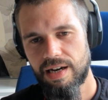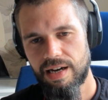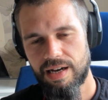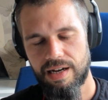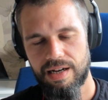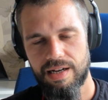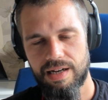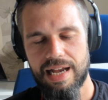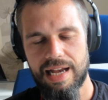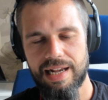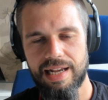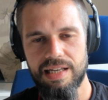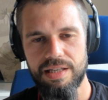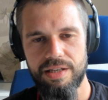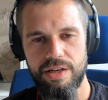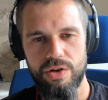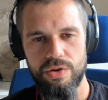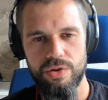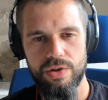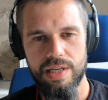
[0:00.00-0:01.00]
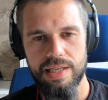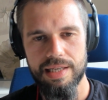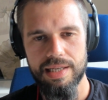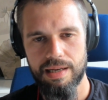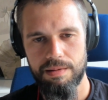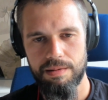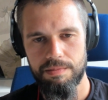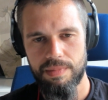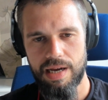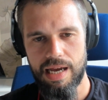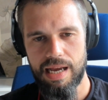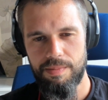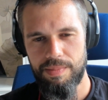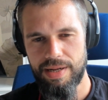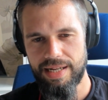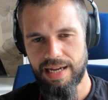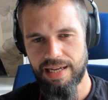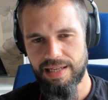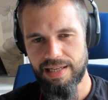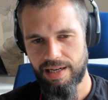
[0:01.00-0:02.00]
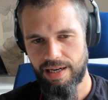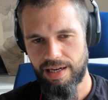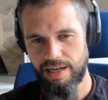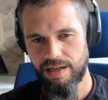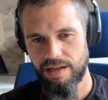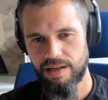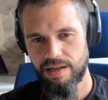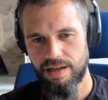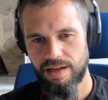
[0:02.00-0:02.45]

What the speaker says: I guess you did some A/B testing